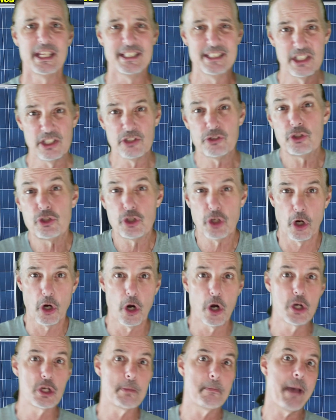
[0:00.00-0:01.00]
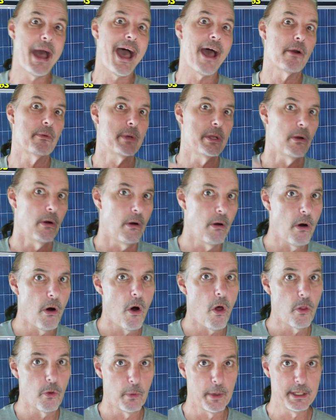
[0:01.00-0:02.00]
discharge a battery
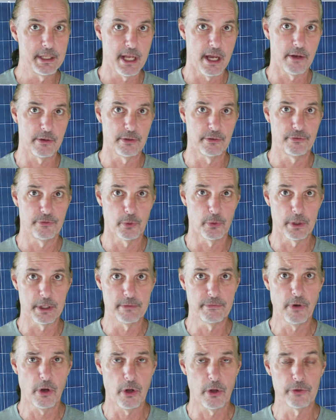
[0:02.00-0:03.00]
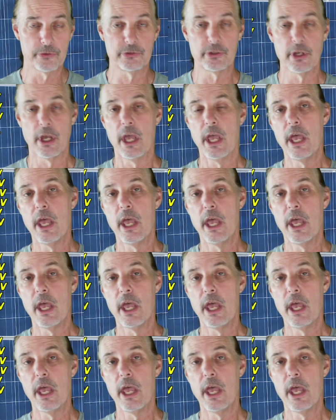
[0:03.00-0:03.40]
all the way down to forty volts.